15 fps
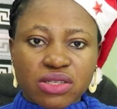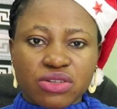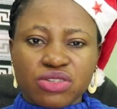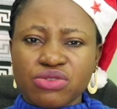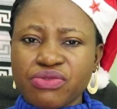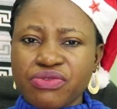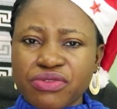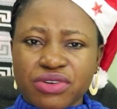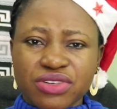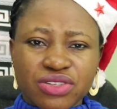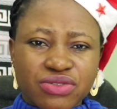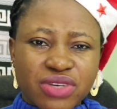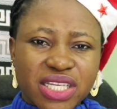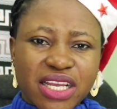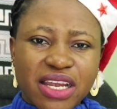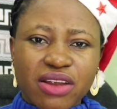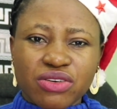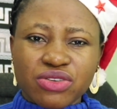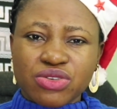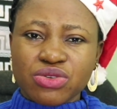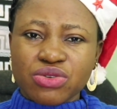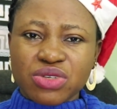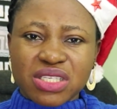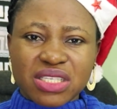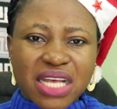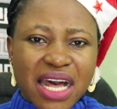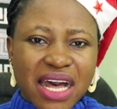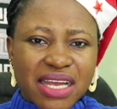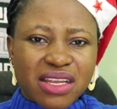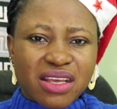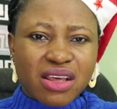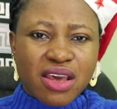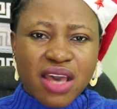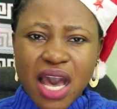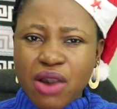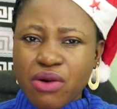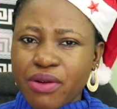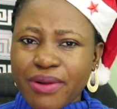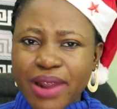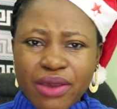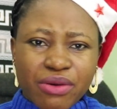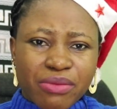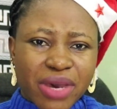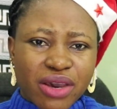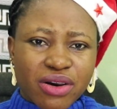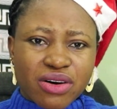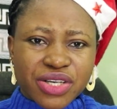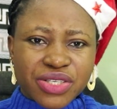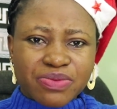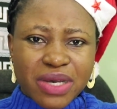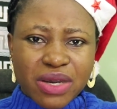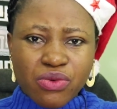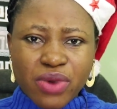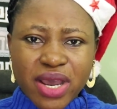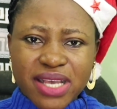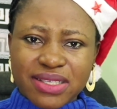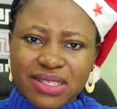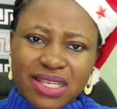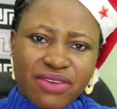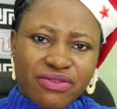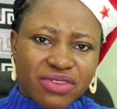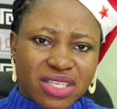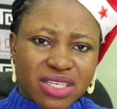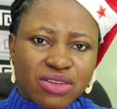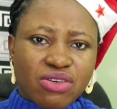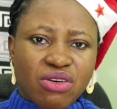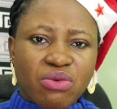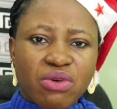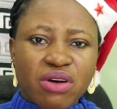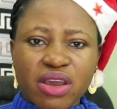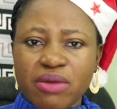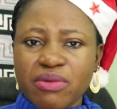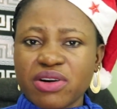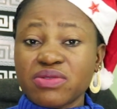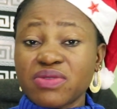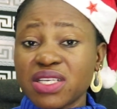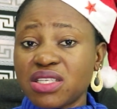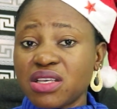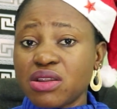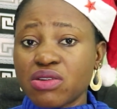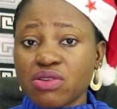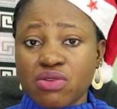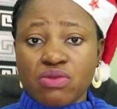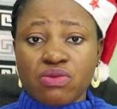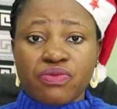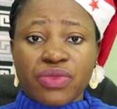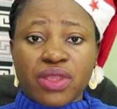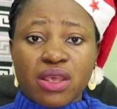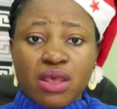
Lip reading: I was so frustrated. I was so sad. I'll cry with my husband. Why is everything not working? My husband said, no.